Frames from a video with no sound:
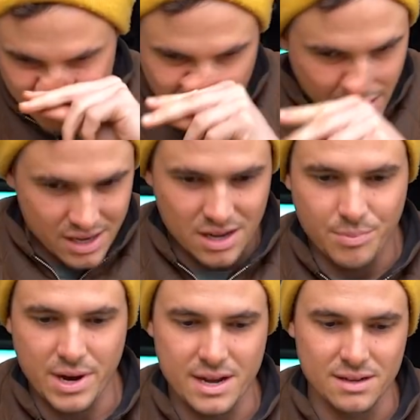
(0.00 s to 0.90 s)
You
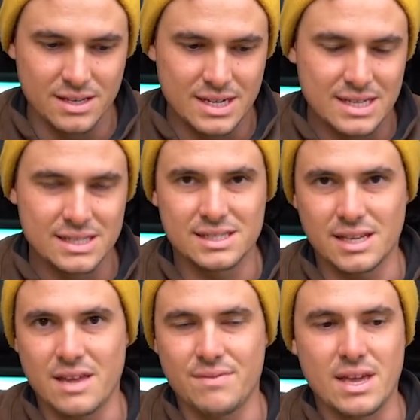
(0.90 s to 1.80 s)
bring
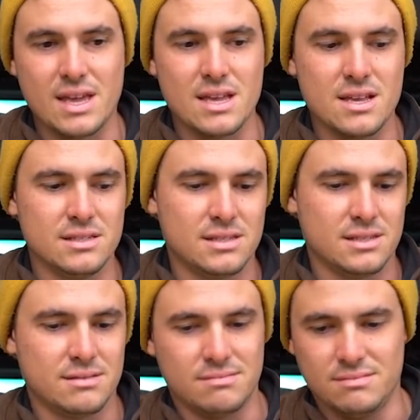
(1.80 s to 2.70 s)

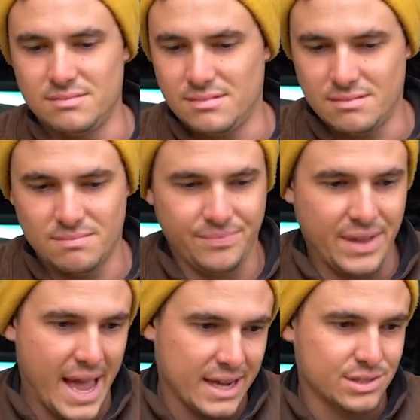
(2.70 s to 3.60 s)
CVs,
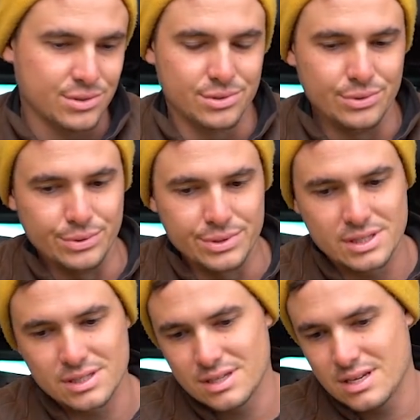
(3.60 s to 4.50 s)

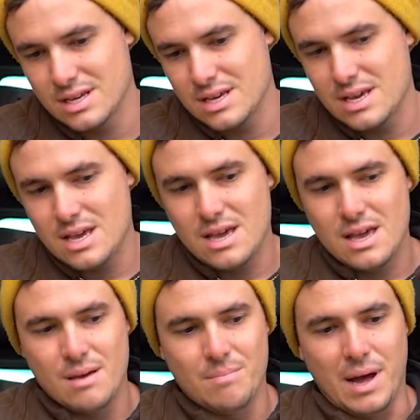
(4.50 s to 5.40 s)
axles,
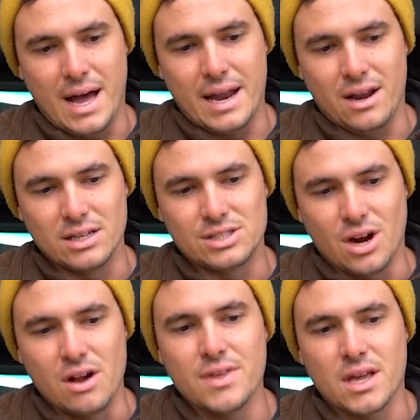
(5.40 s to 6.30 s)
but I
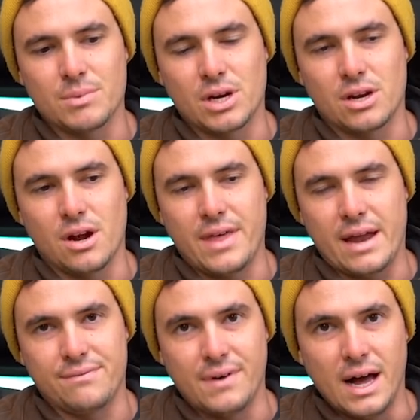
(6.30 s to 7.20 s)
don't think I'm going to go
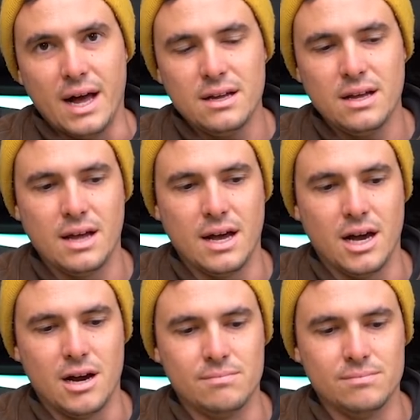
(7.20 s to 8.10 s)
that far.
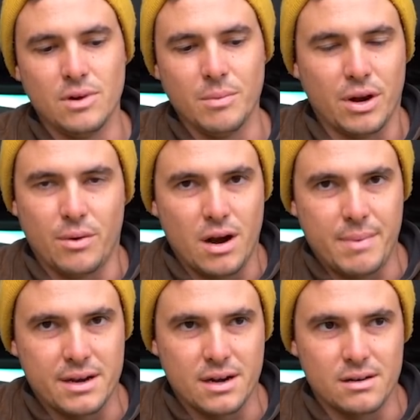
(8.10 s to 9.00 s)
I'm not going to worry
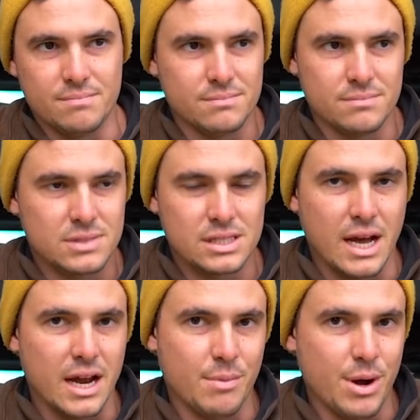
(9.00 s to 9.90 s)
about,
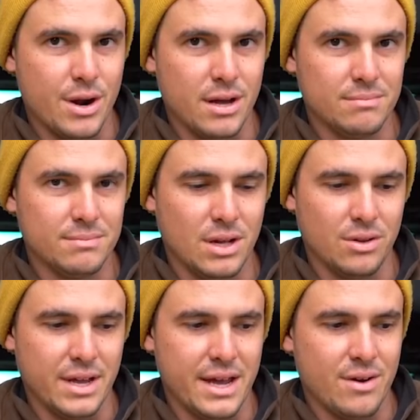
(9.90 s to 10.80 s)
starter motor,
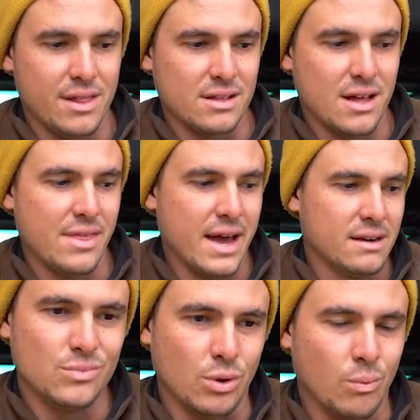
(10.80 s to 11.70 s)
alternator, or anything like
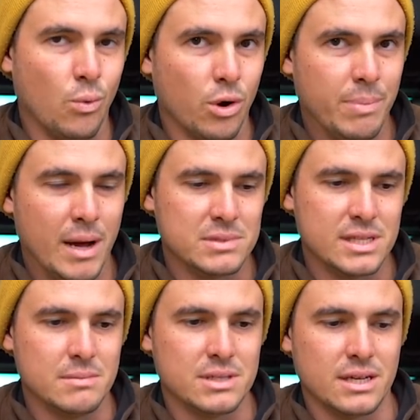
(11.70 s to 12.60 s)
that. Look, water pump
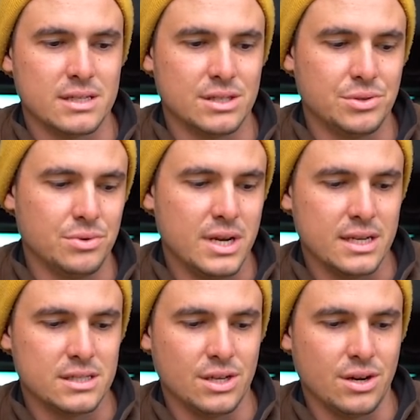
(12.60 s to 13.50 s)
seems like it's in good
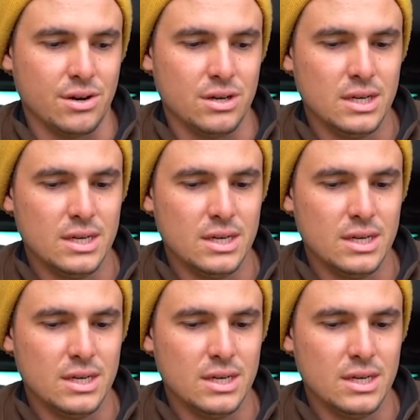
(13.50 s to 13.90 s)
nick, so